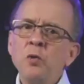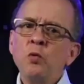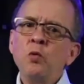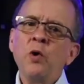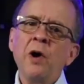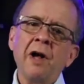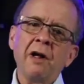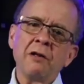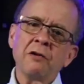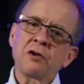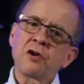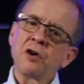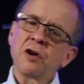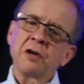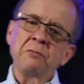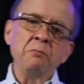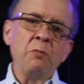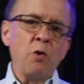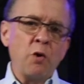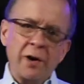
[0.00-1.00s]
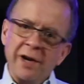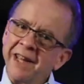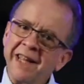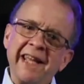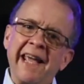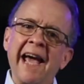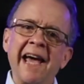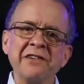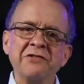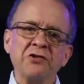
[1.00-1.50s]
Well, good
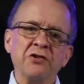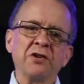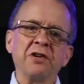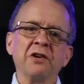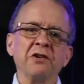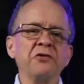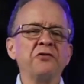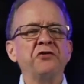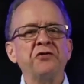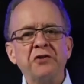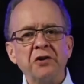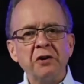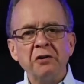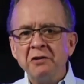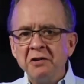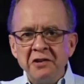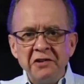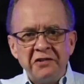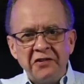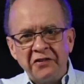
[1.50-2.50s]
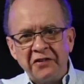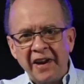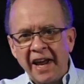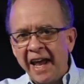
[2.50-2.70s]
morning, Castle Hill students,